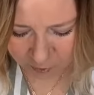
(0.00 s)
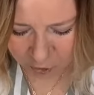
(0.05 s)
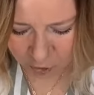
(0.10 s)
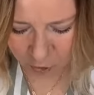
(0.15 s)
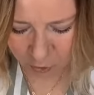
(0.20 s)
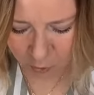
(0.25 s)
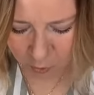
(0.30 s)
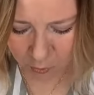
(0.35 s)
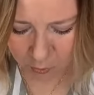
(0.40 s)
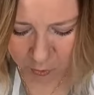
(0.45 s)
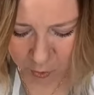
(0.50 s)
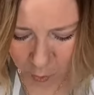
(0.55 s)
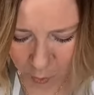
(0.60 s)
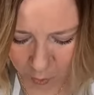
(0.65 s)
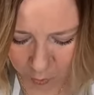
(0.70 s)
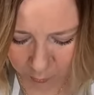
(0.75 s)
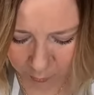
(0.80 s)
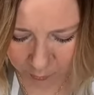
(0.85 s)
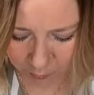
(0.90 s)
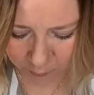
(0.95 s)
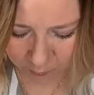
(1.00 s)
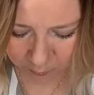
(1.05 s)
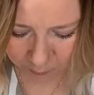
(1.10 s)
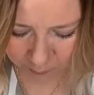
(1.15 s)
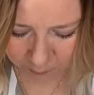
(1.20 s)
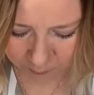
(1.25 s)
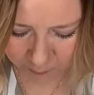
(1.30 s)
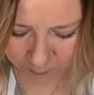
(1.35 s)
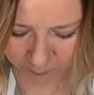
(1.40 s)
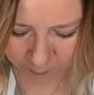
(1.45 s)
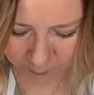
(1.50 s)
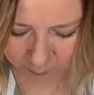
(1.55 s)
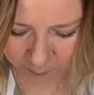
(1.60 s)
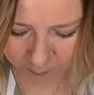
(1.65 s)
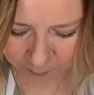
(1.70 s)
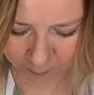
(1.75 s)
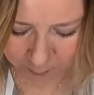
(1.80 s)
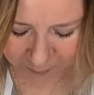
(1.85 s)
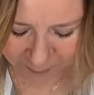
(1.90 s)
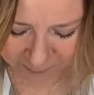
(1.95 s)
to your
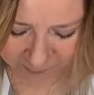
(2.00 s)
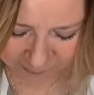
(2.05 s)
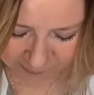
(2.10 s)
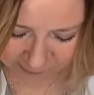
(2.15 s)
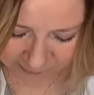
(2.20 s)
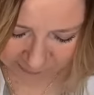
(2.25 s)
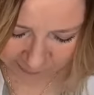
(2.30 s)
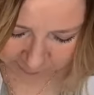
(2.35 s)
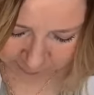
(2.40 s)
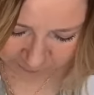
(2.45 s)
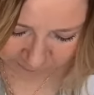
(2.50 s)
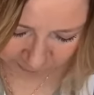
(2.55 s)
base.